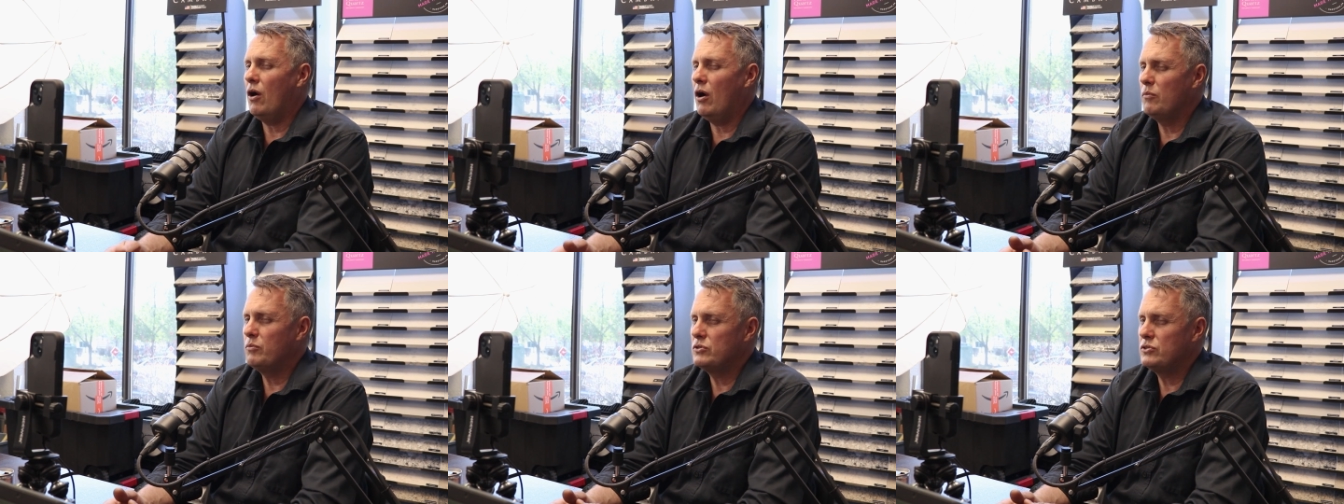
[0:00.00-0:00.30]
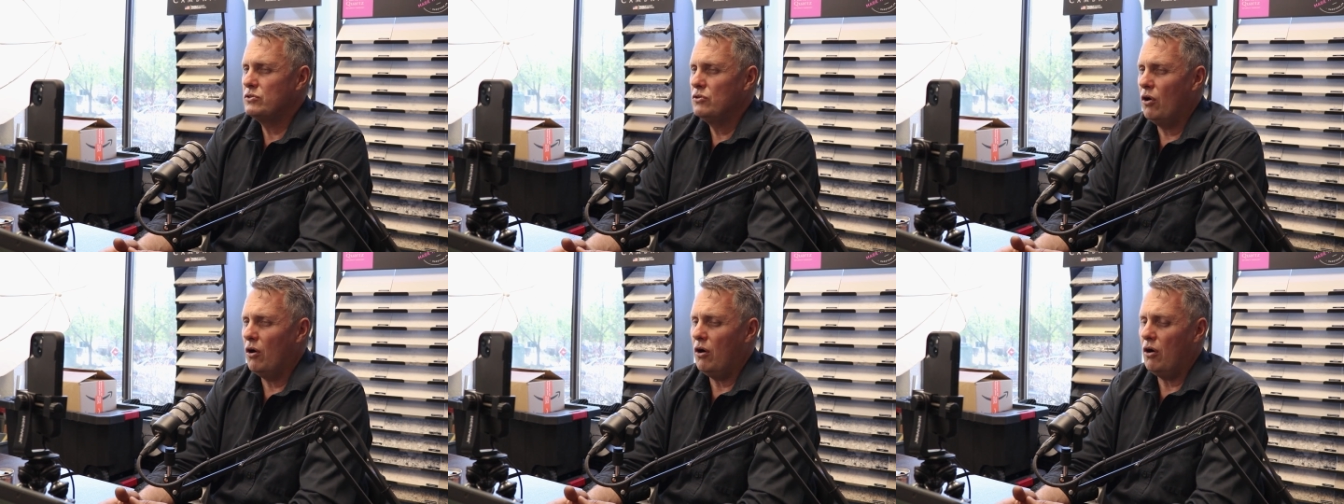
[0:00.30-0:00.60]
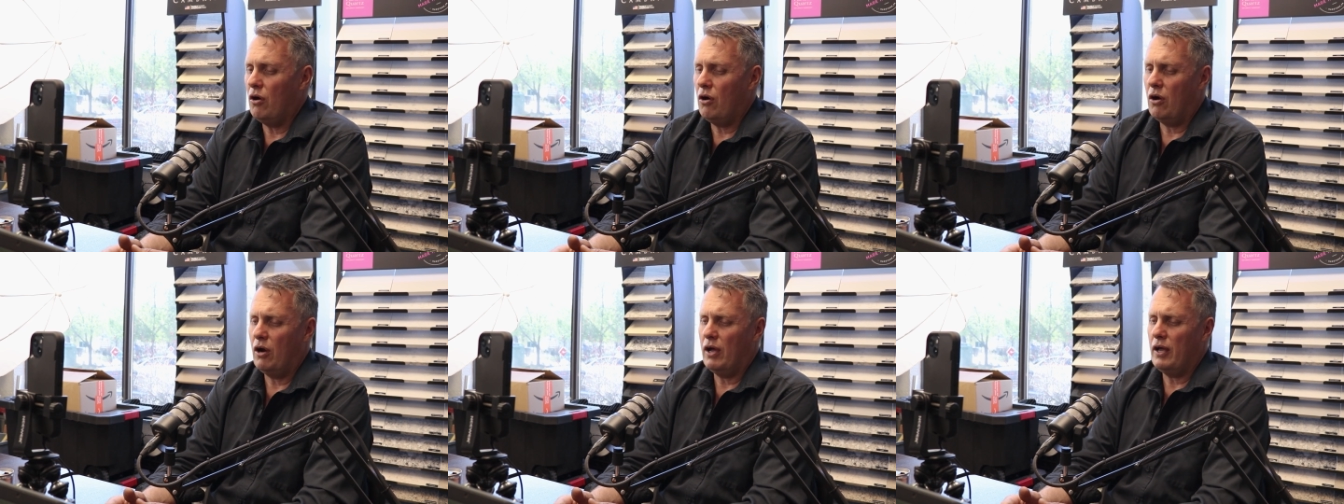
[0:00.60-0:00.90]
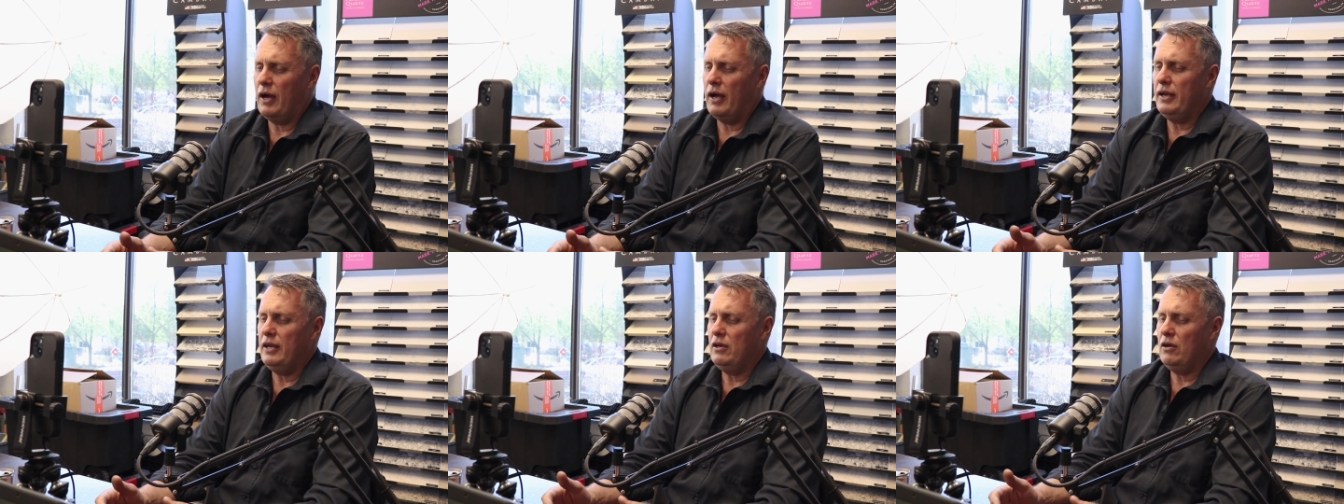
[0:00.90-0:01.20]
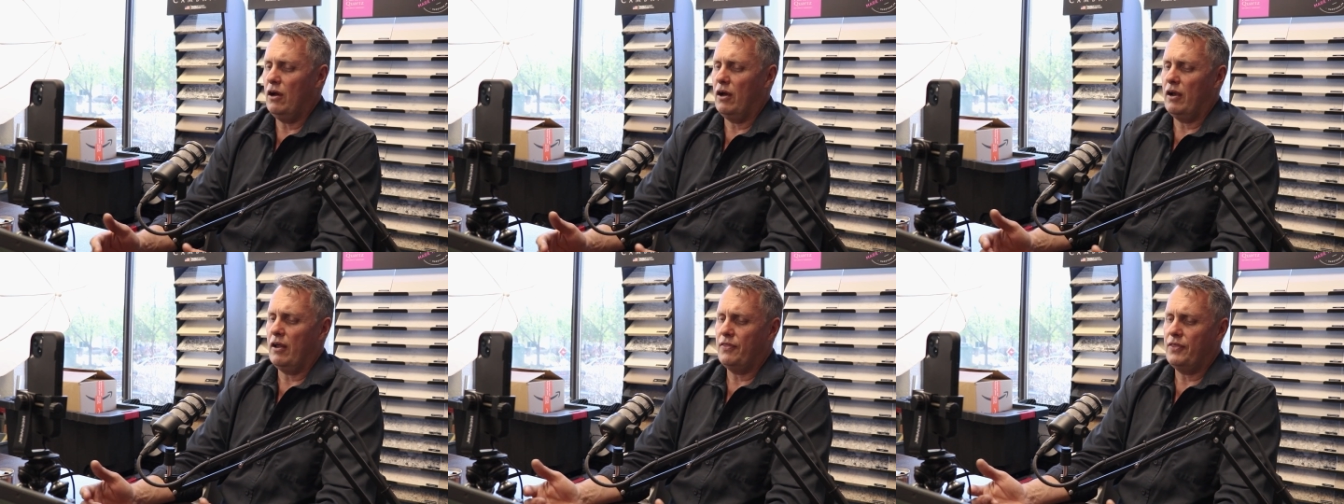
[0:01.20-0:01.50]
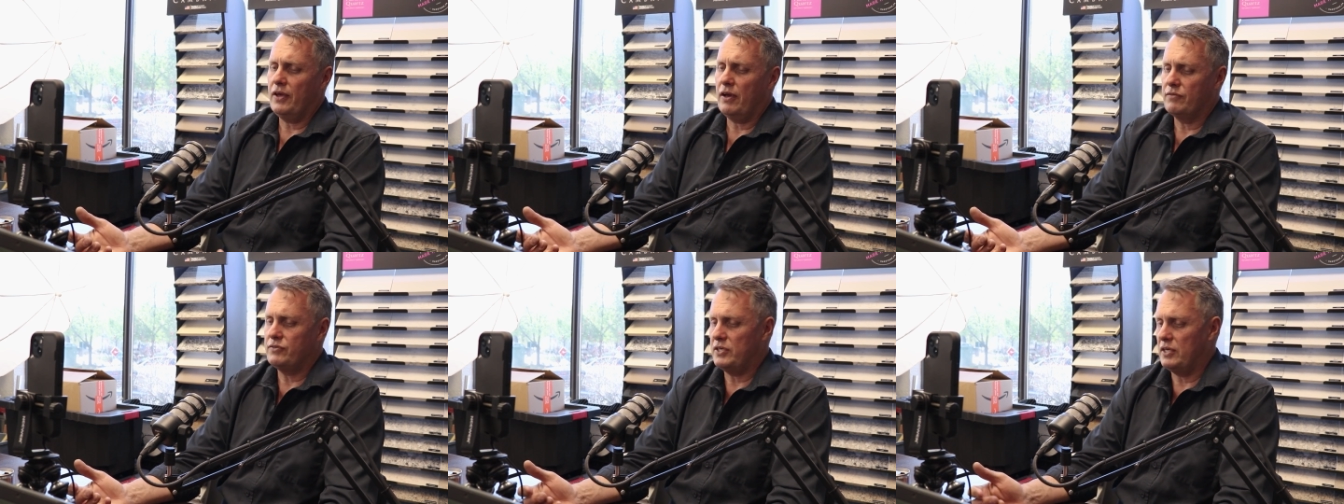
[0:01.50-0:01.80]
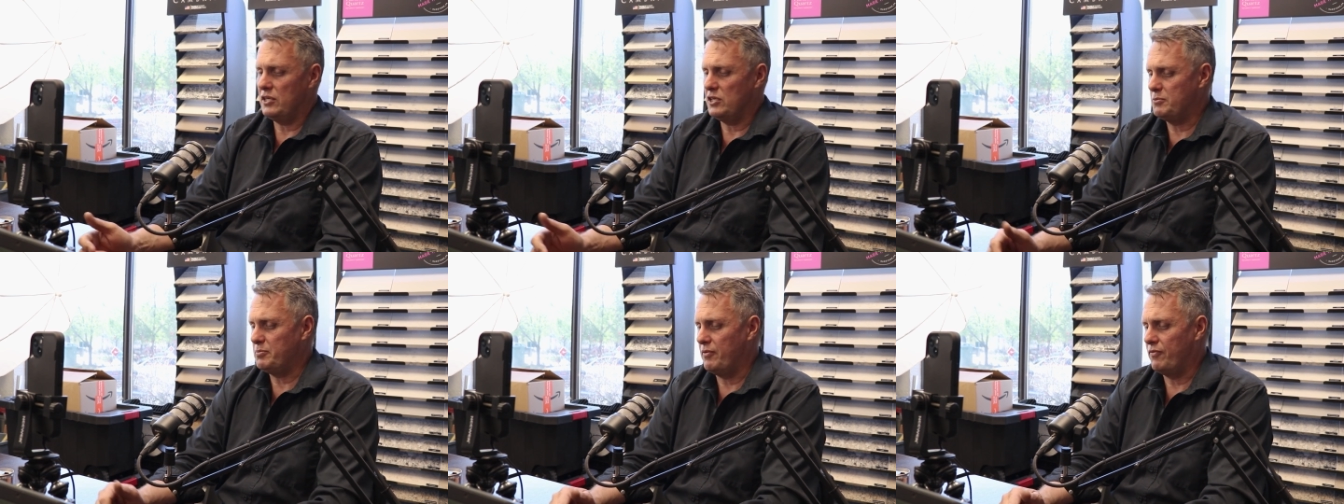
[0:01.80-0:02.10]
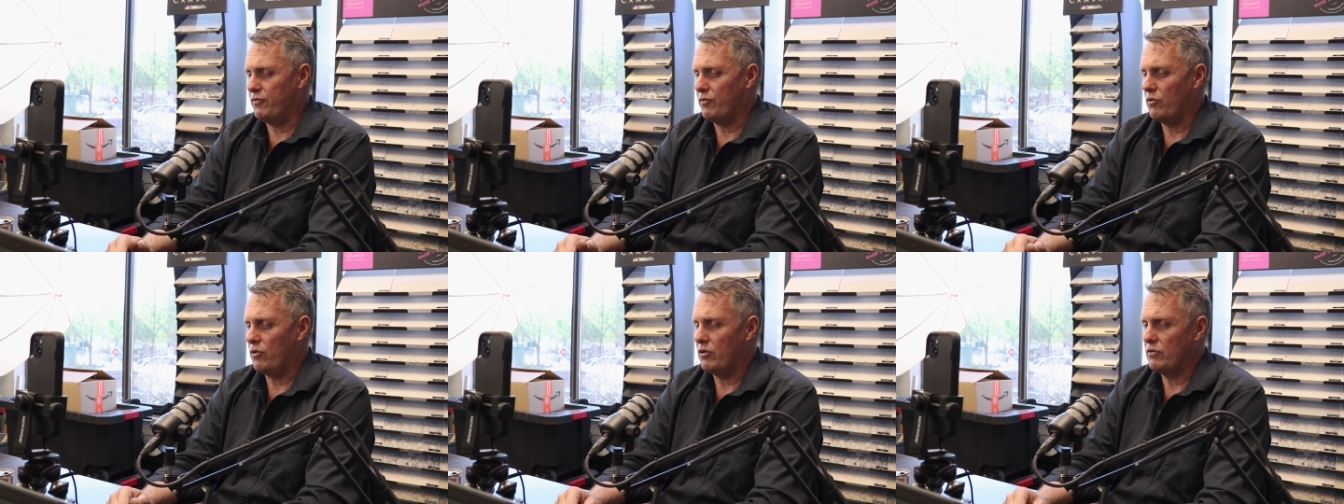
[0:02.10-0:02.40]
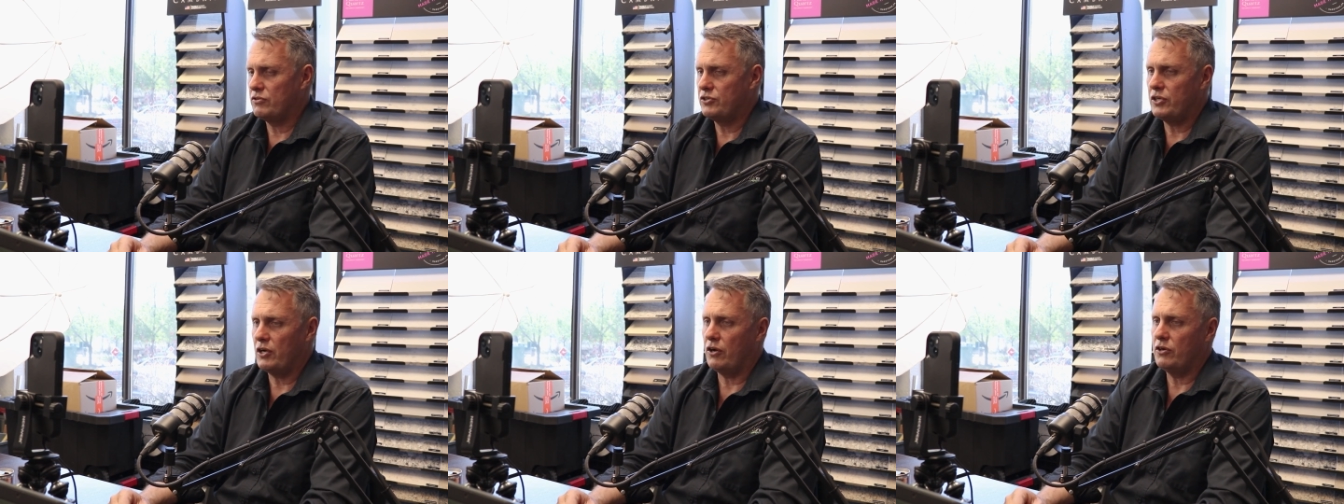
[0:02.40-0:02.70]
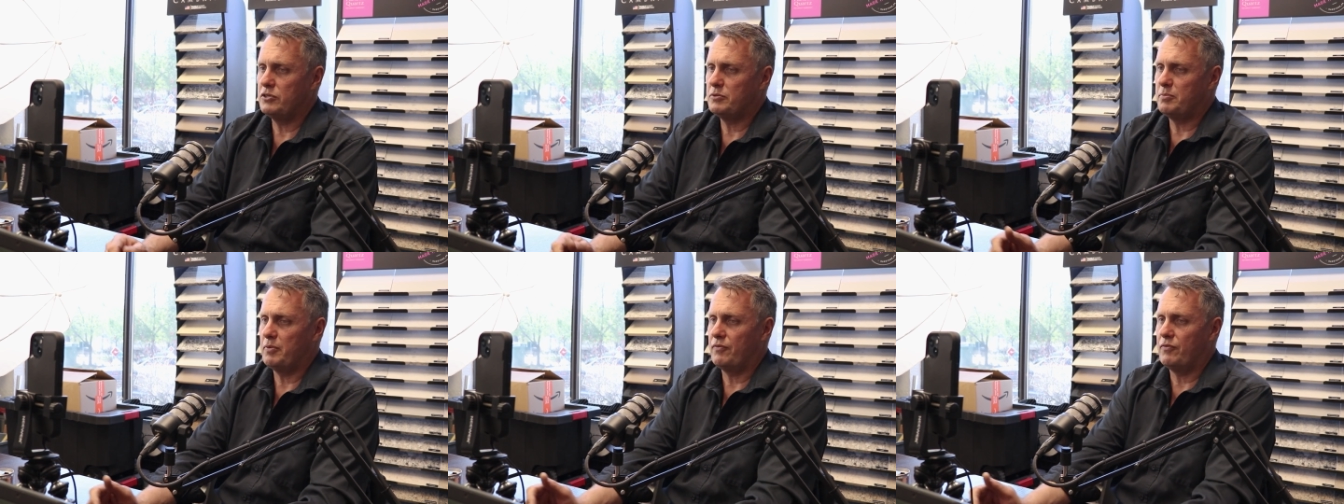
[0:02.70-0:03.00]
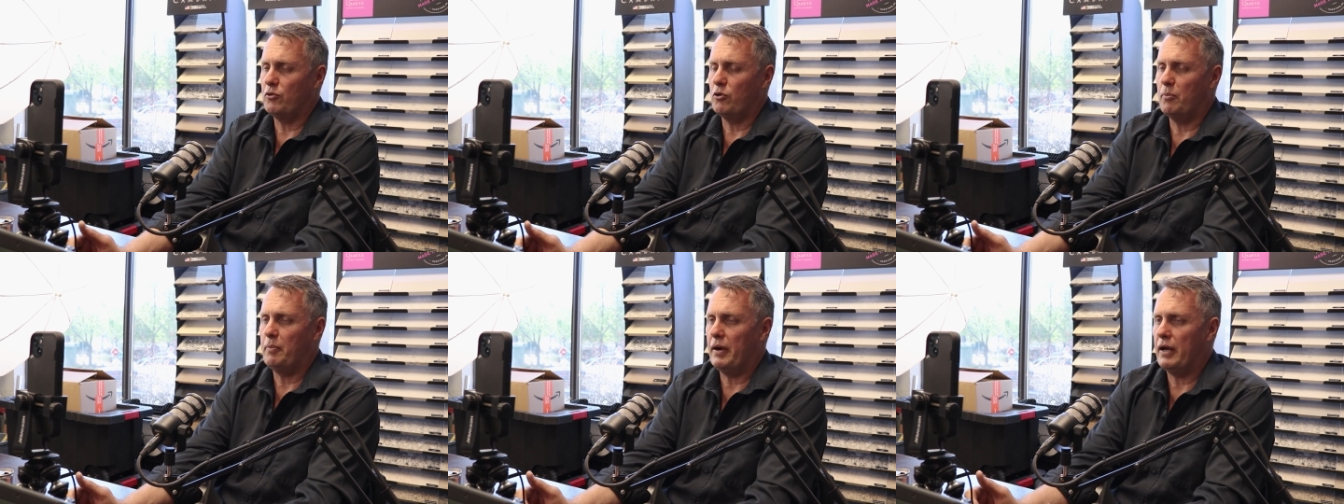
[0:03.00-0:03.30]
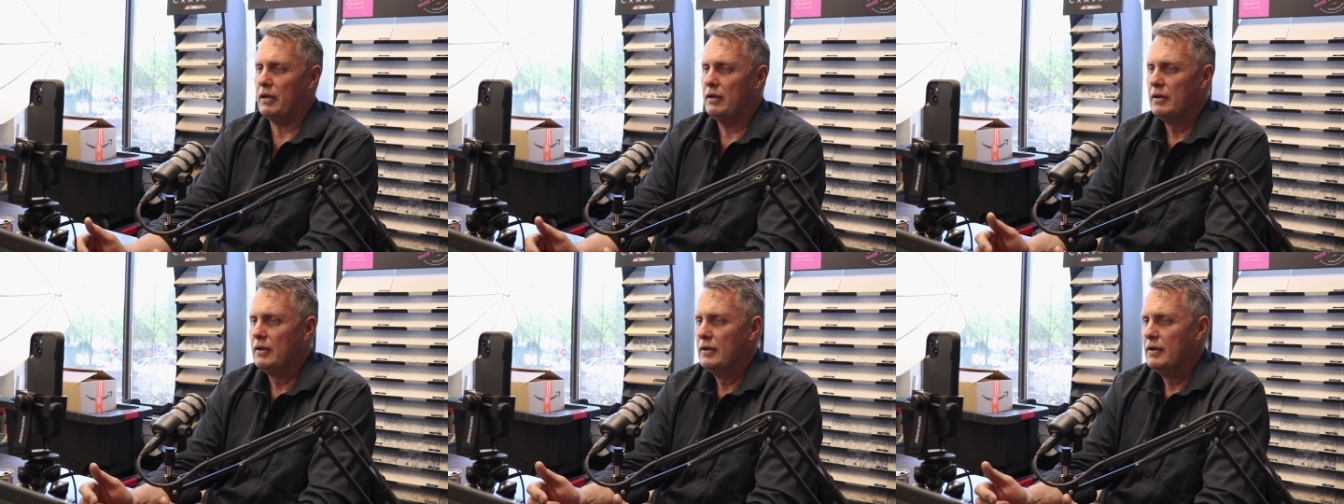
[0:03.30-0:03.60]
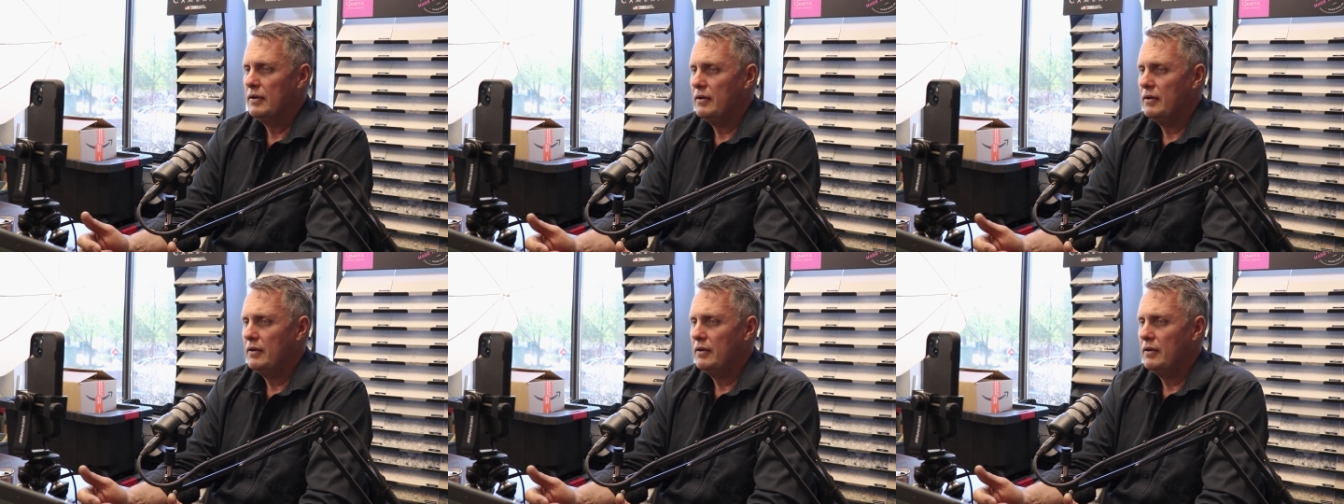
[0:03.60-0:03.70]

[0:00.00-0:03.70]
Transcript: I was not I, I didn't and I think I've said this before on shows before, but